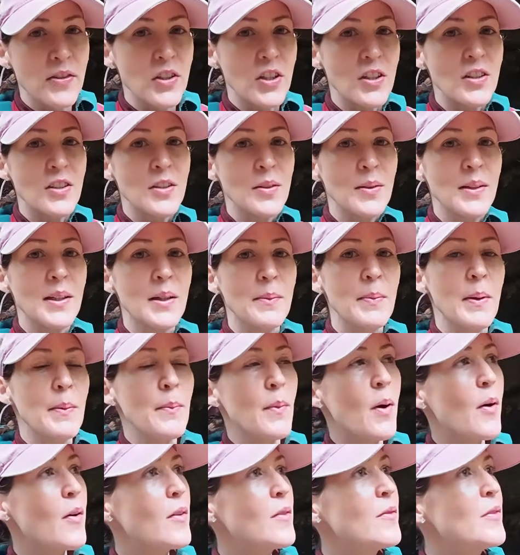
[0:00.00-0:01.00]
You can do a little bit
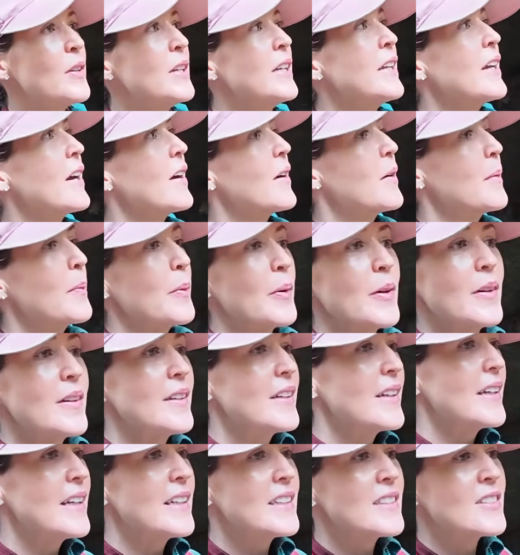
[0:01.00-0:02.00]
more on video, but
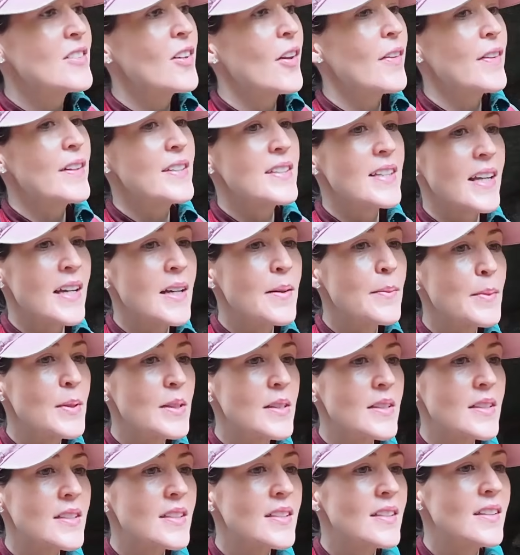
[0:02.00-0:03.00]
it's not the same
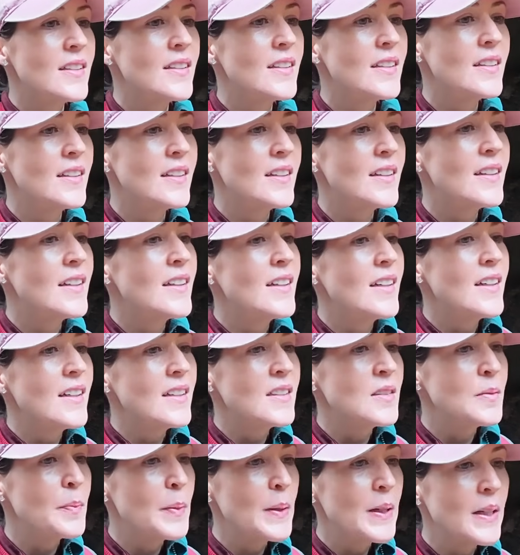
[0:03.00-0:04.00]
as
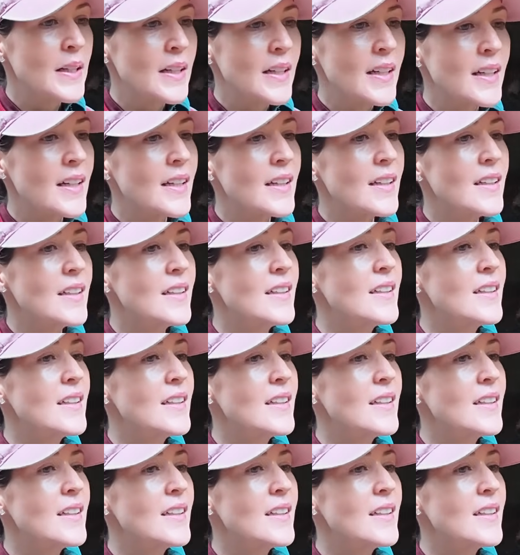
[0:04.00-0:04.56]
being here.